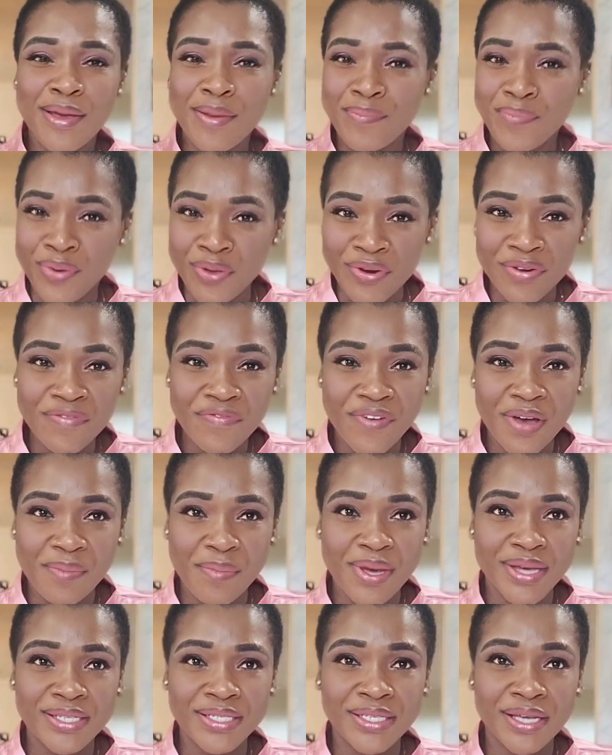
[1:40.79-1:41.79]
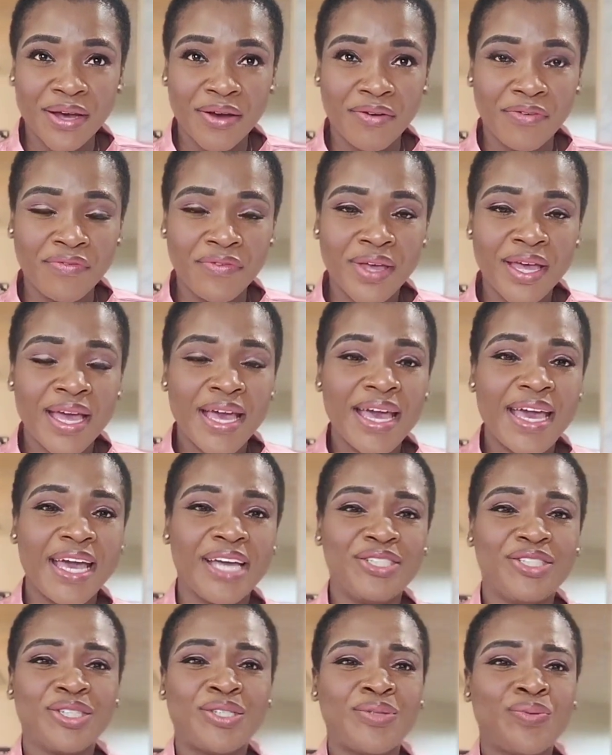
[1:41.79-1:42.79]
beautify myself,
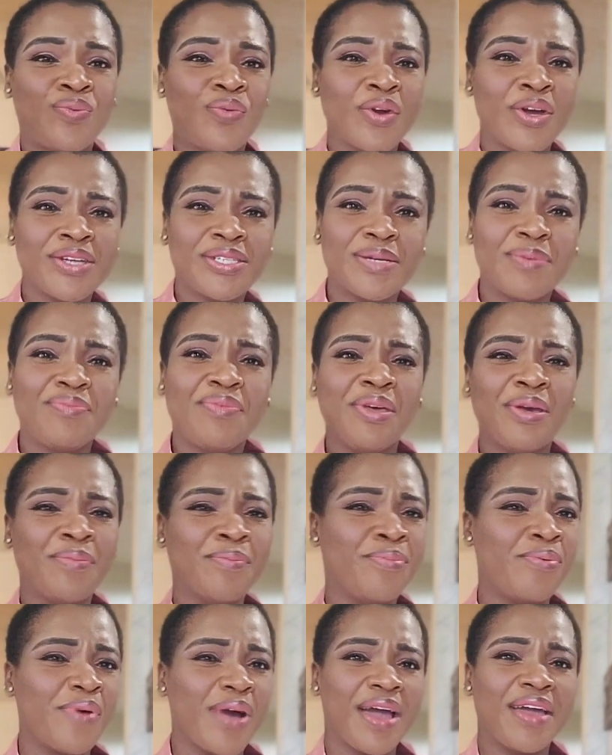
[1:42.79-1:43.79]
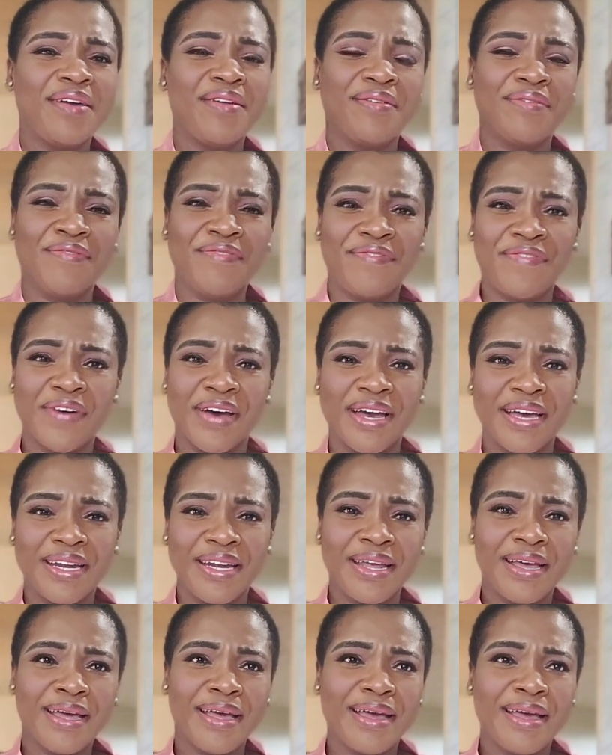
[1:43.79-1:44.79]
and just wear something bright and
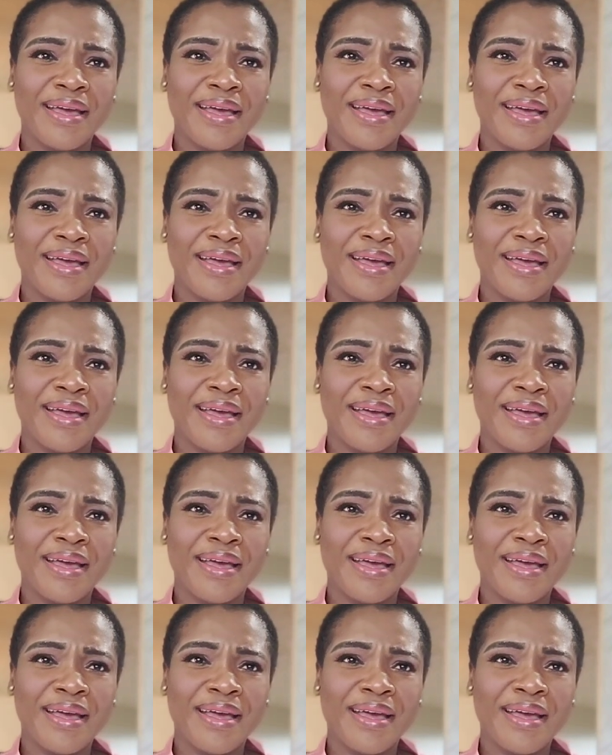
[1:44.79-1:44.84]
fun